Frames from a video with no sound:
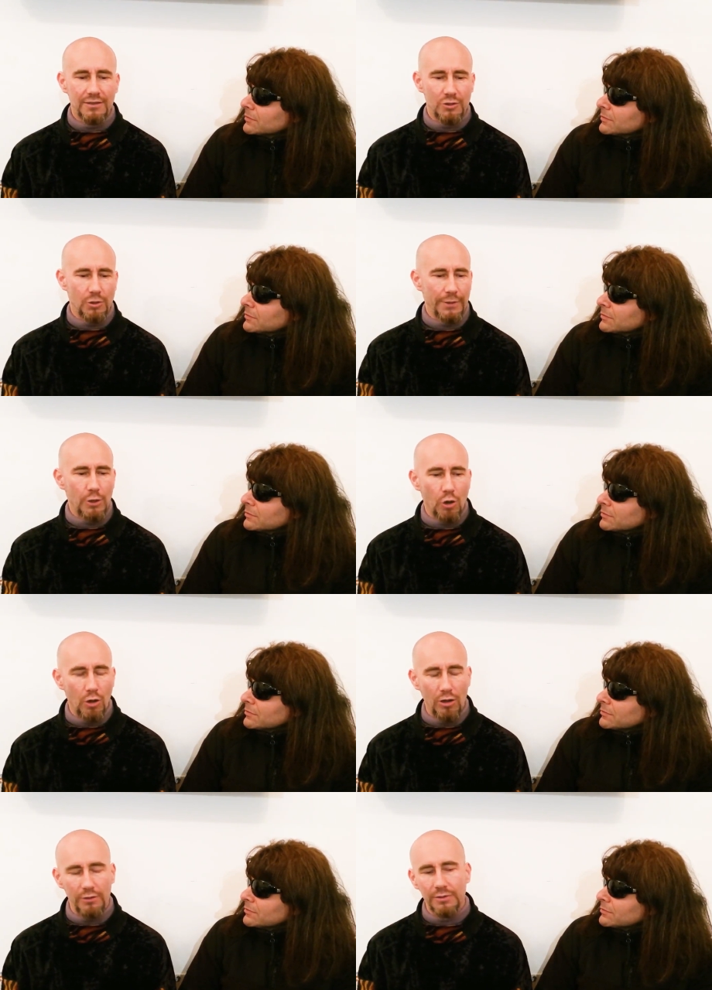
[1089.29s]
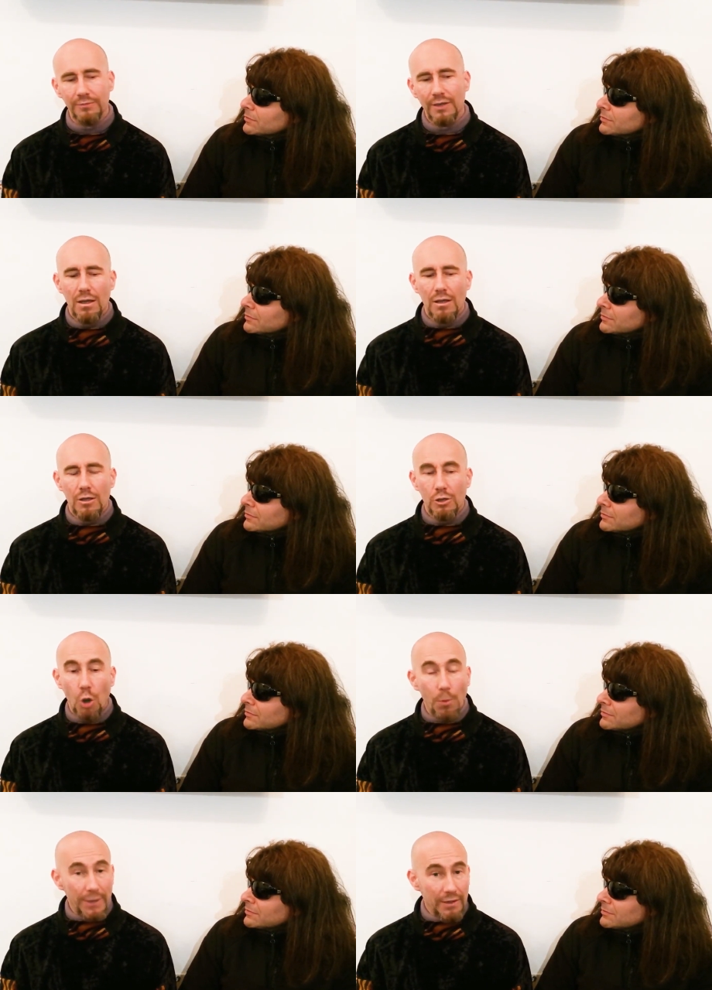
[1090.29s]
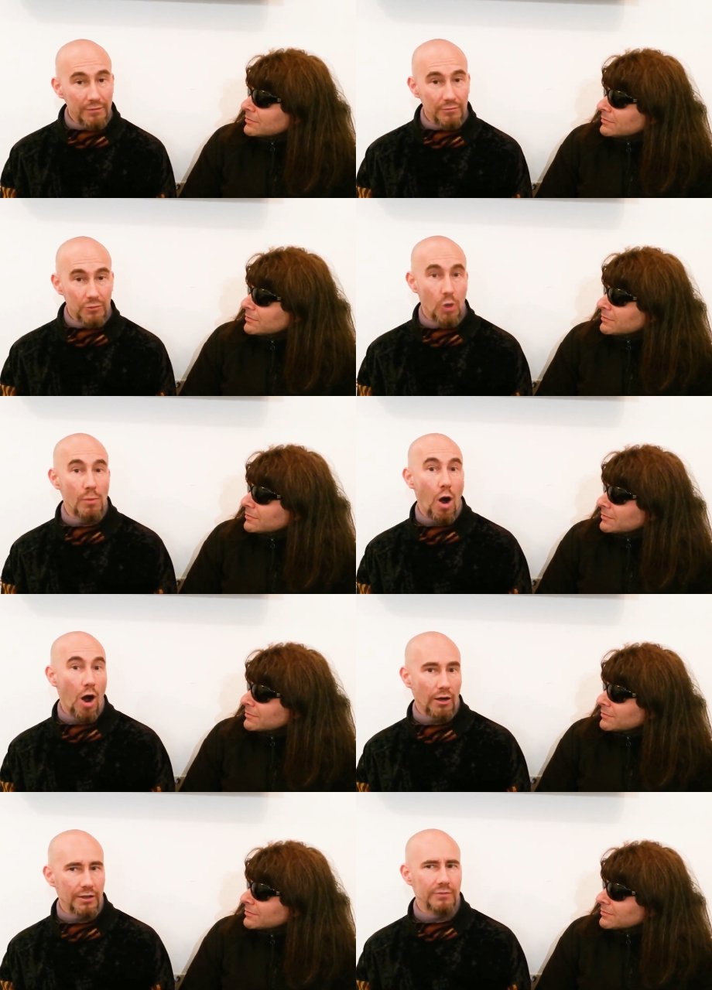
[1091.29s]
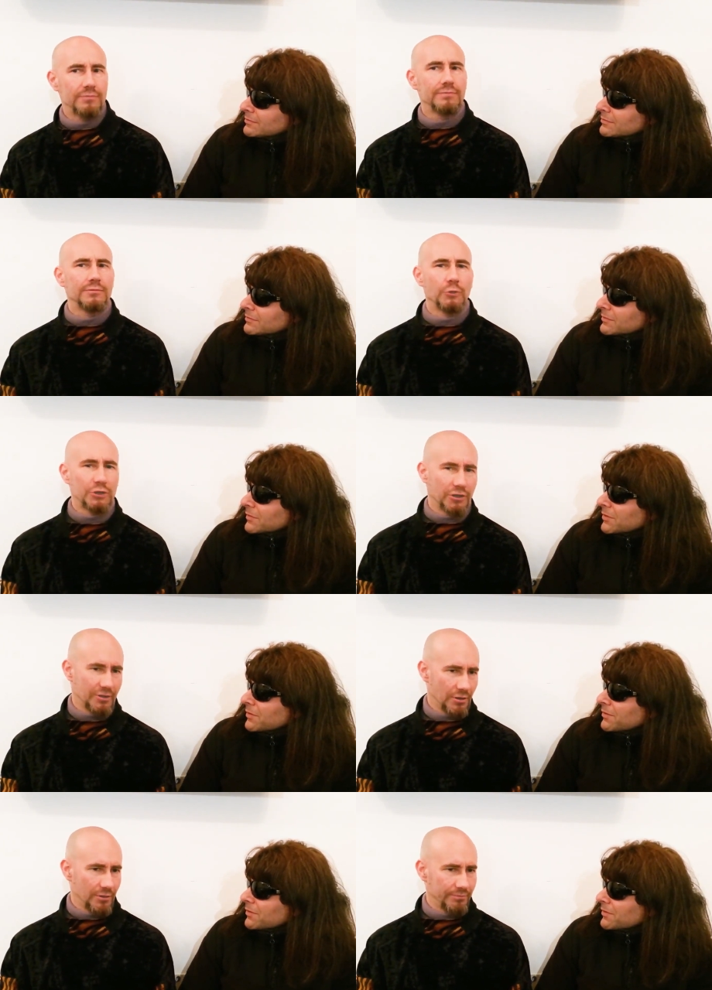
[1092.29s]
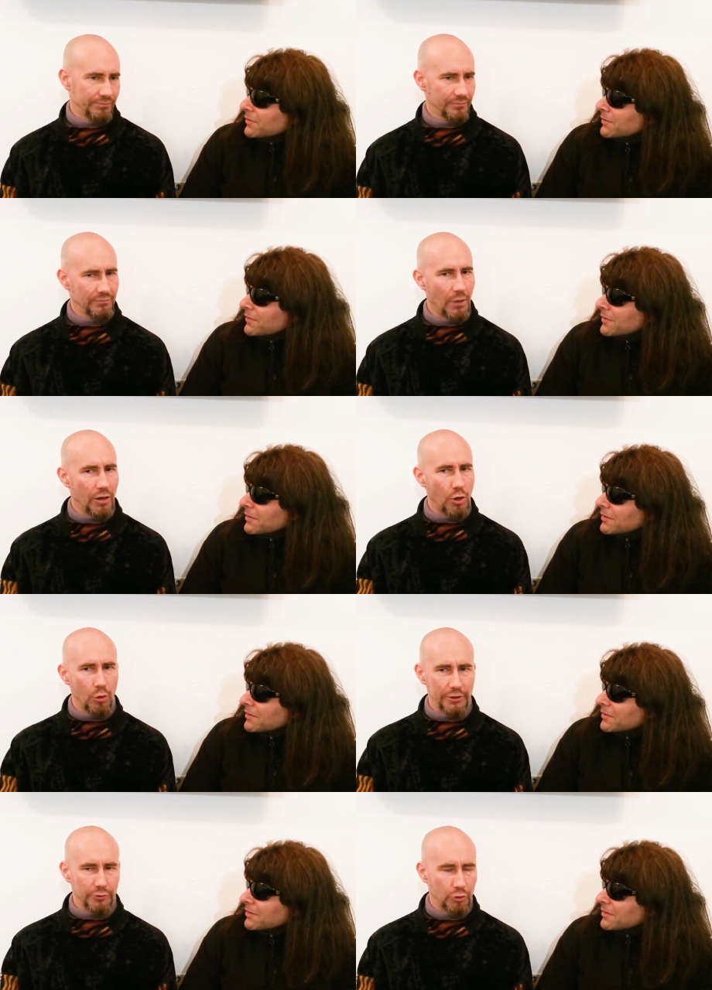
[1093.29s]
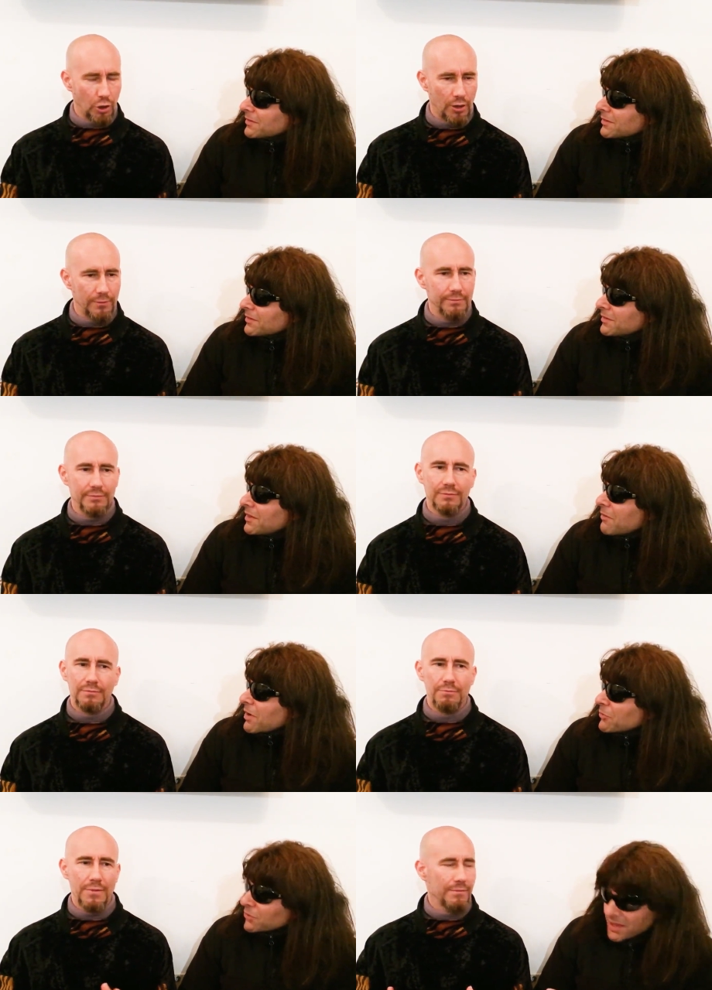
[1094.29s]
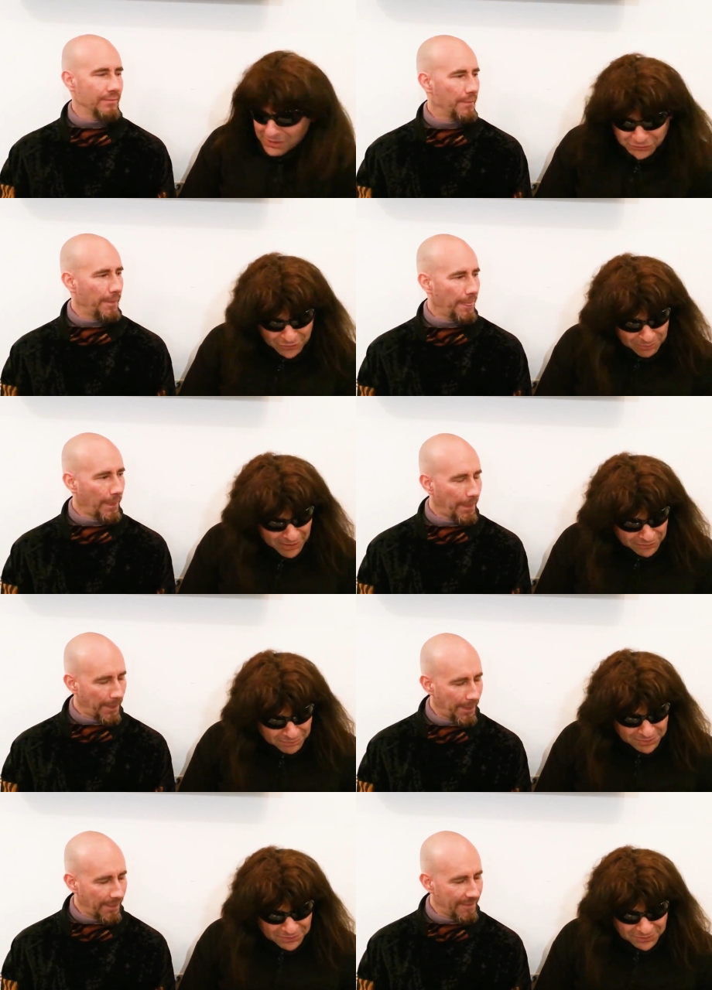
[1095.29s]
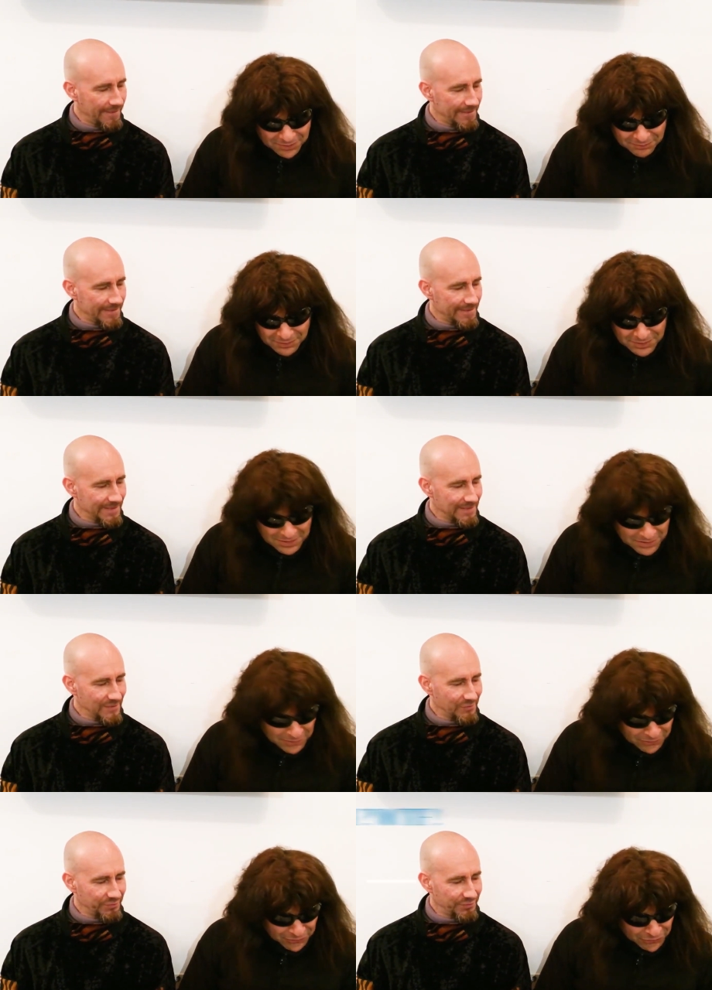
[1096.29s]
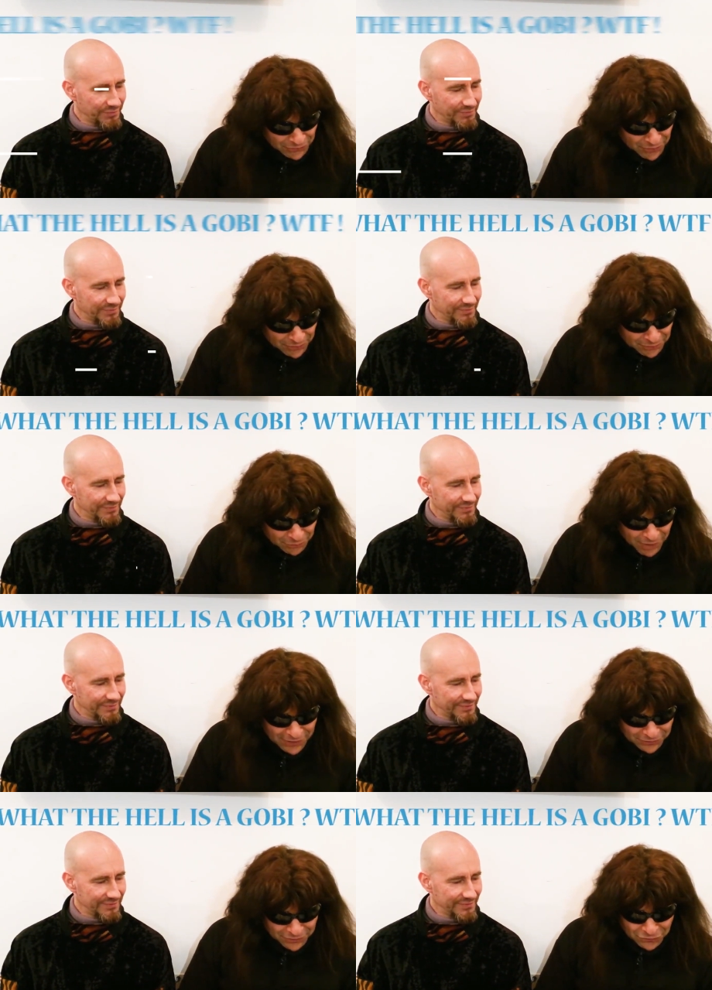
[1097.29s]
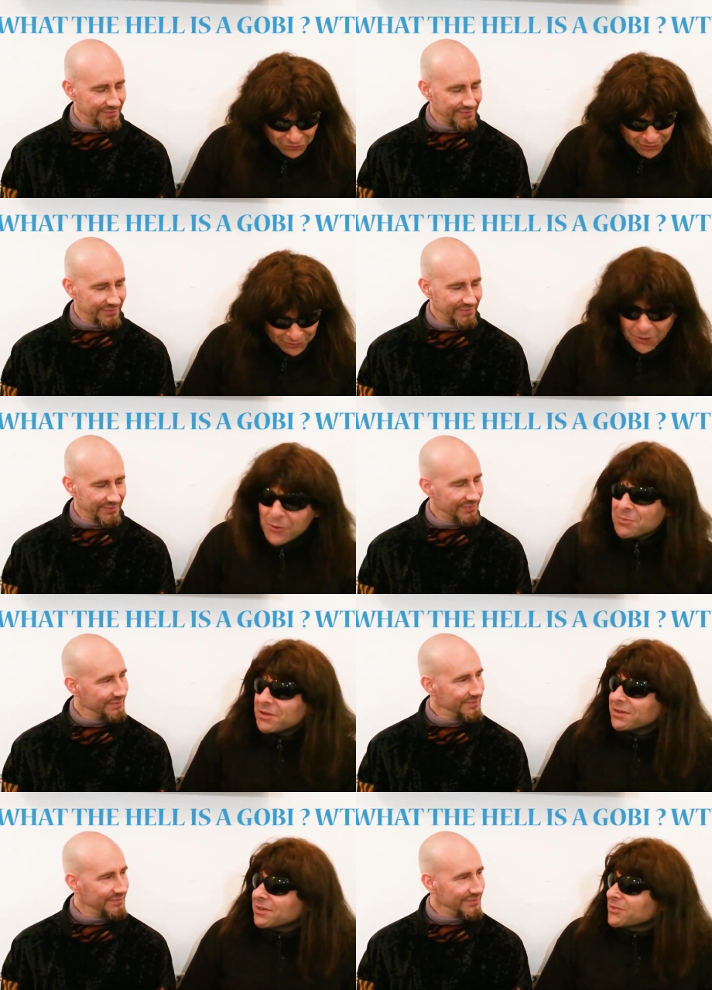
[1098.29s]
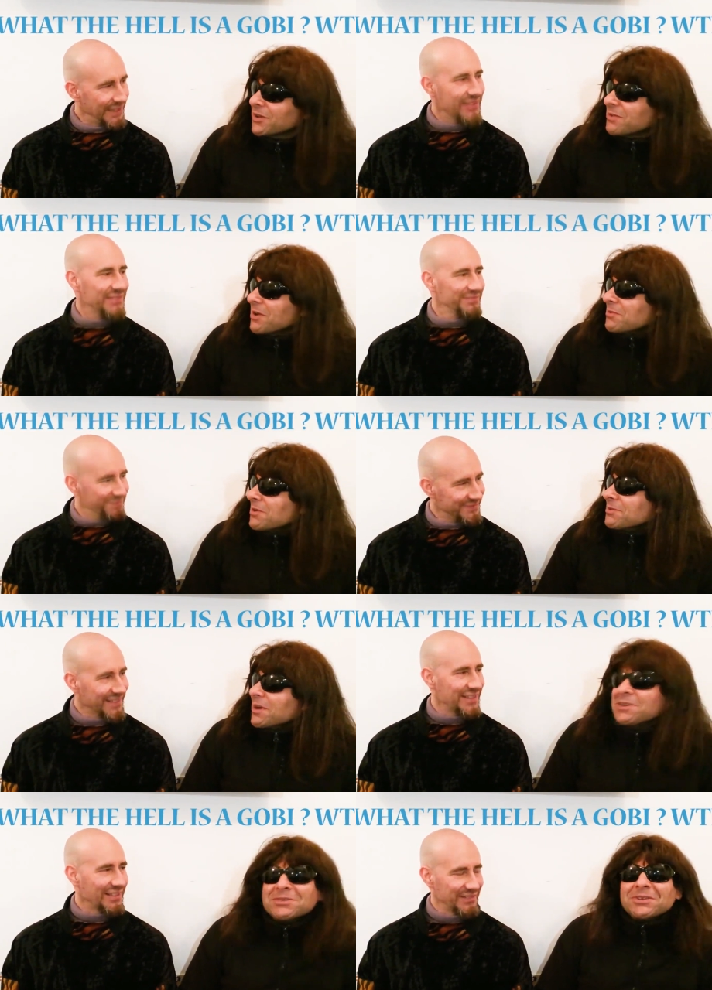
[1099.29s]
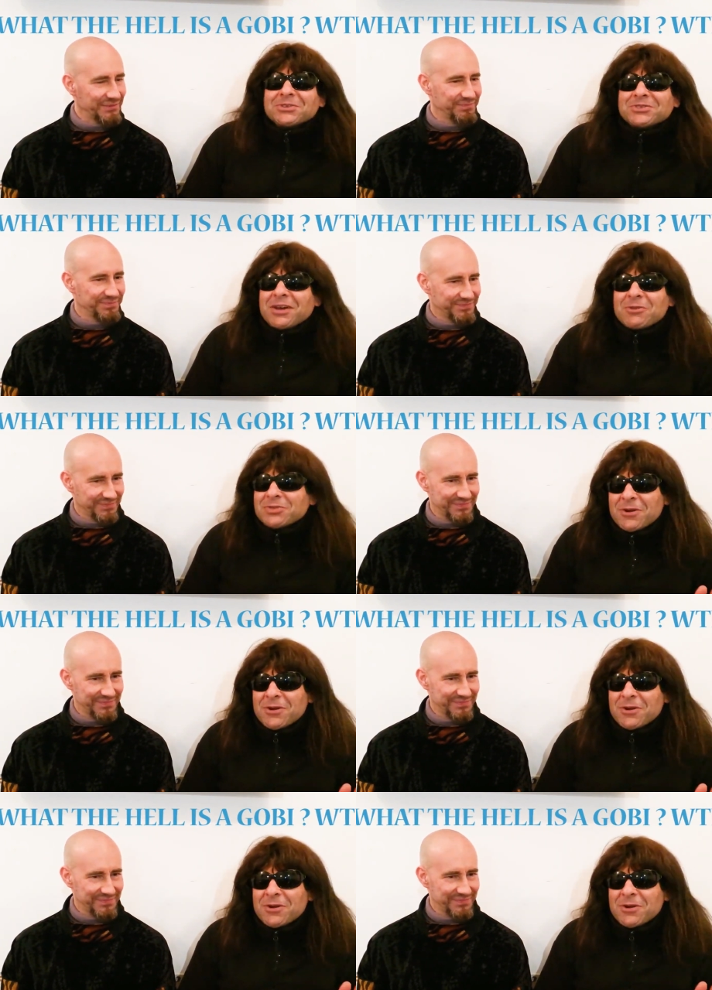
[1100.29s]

Speaker 1: It's going to be called Gobi Domog, which is a Mongolian term.
Speaker 2: I mean, I was going to ask you about that because um, there's this song, The Rise of the Giant Gobi. So yes. I, I, mean, I didn't understand